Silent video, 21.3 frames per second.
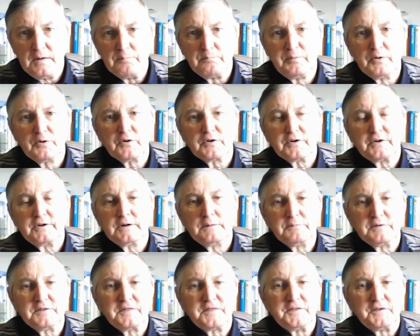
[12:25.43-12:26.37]
Book
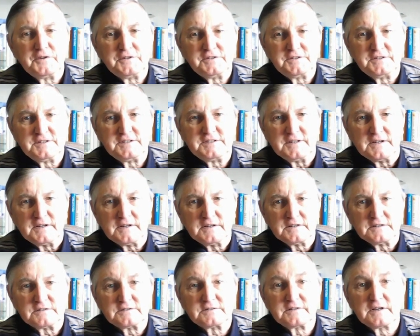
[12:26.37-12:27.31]
number
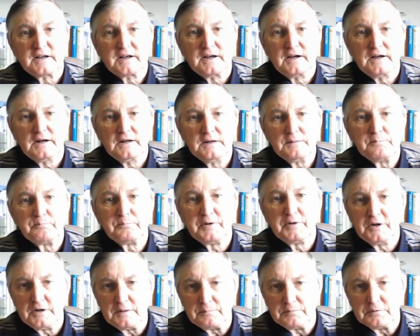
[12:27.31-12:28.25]
36, The Colour
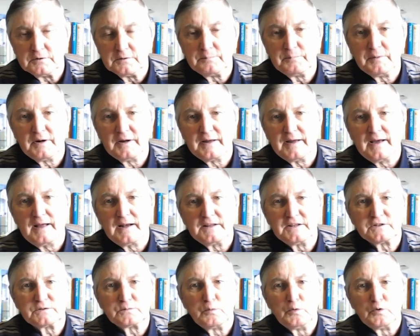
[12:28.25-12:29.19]
Purple by
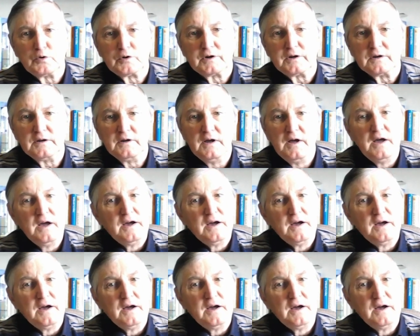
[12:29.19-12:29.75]
Alice Walker.